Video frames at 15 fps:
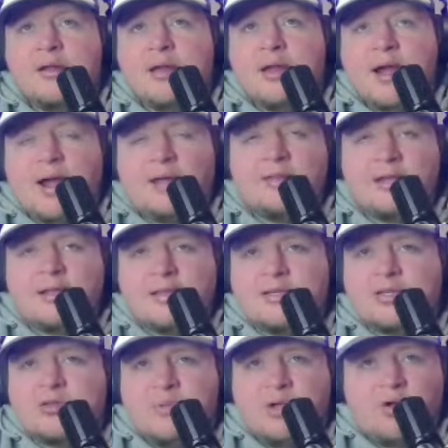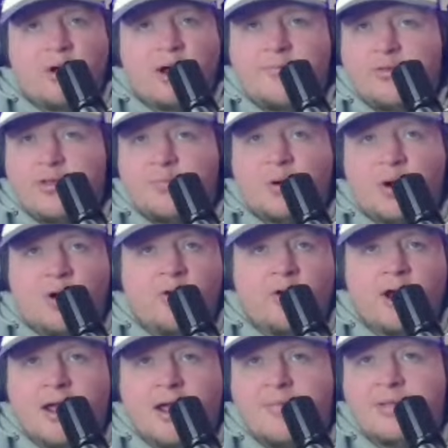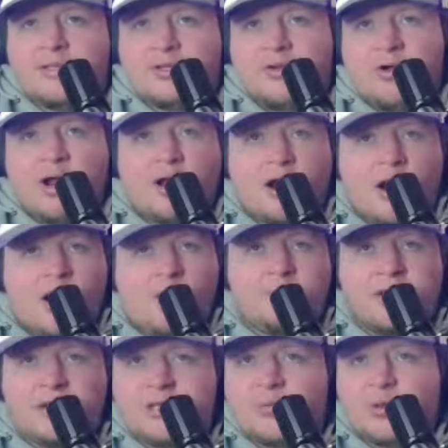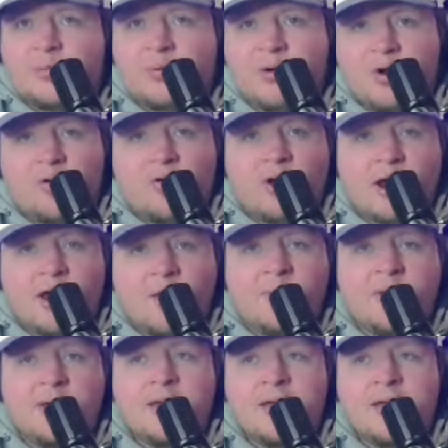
I think this would be great for the program. It's a great optics for the program.